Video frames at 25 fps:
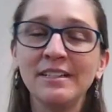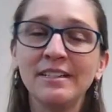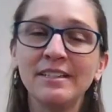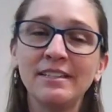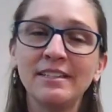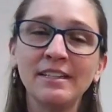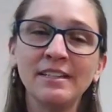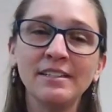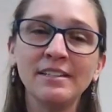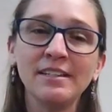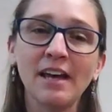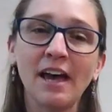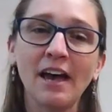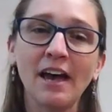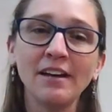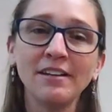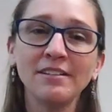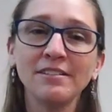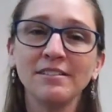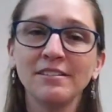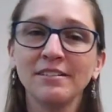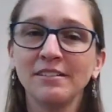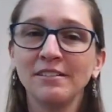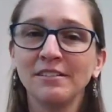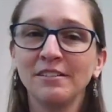
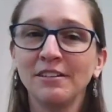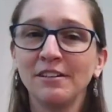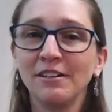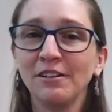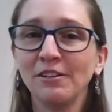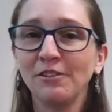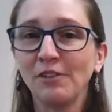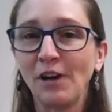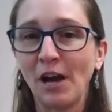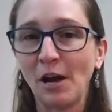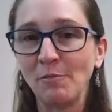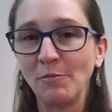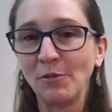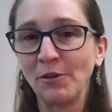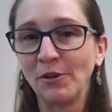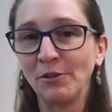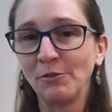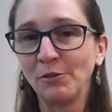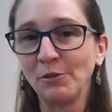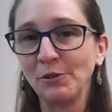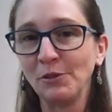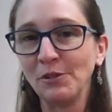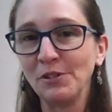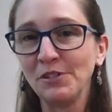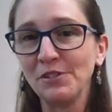syntax, grammar
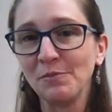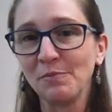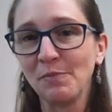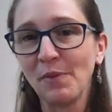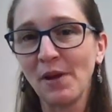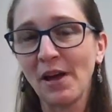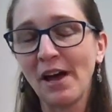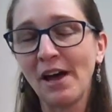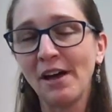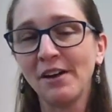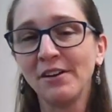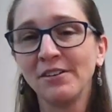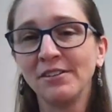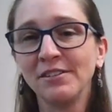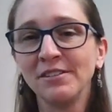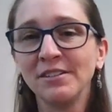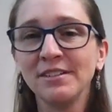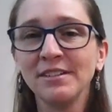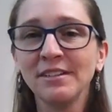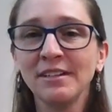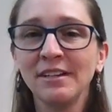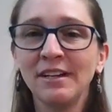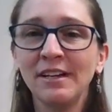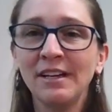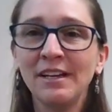rules and
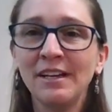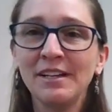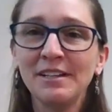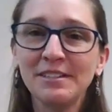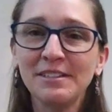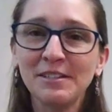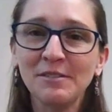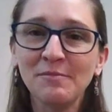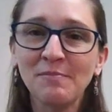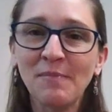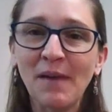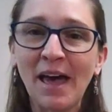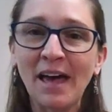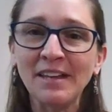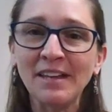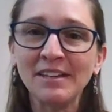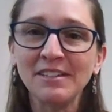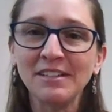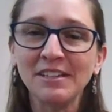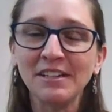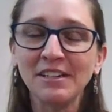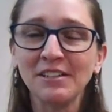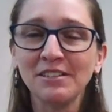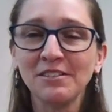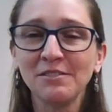patterns,
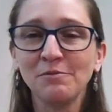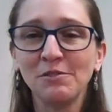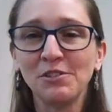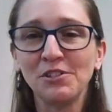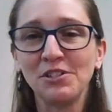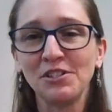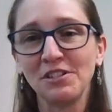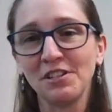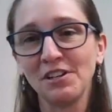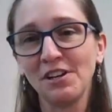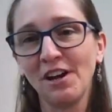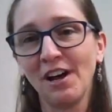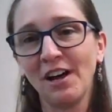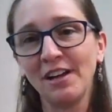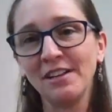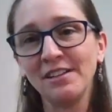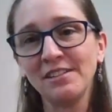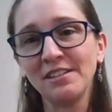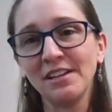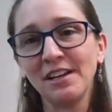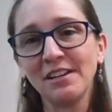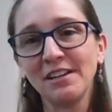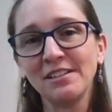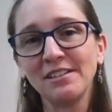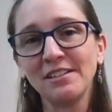semantics, which is the
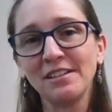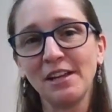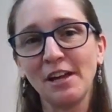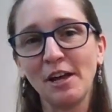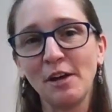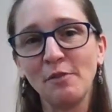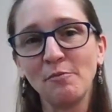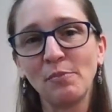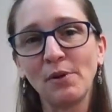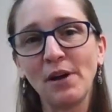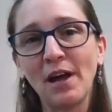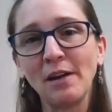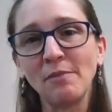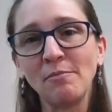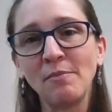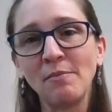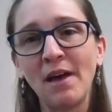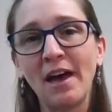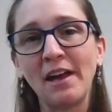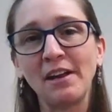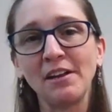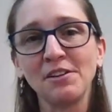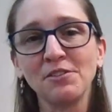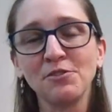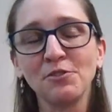context, and
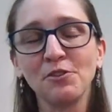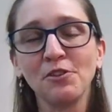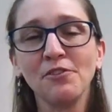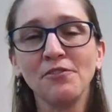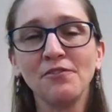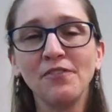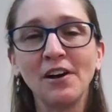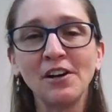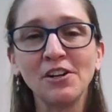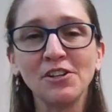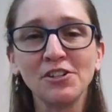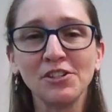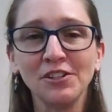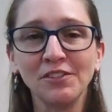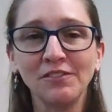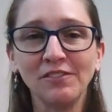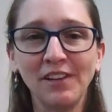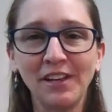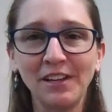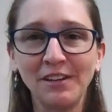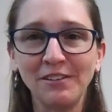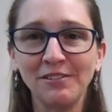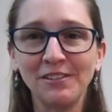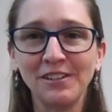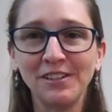pragmatics, or the function of
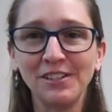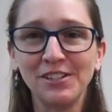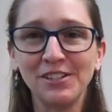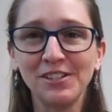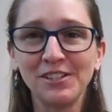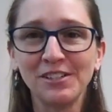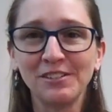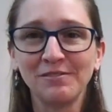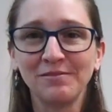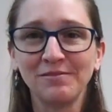language.